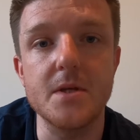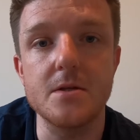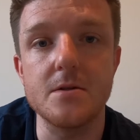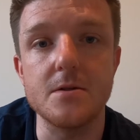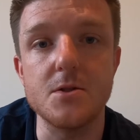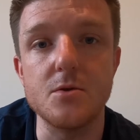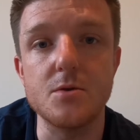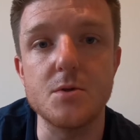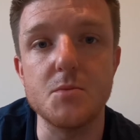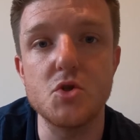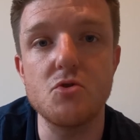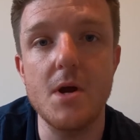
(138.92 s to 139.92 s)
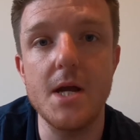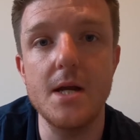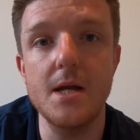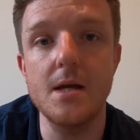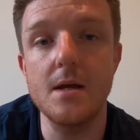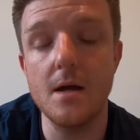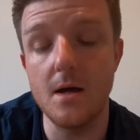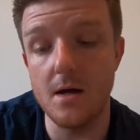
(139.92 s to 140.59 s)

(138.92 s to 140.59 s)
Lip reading: to do some training,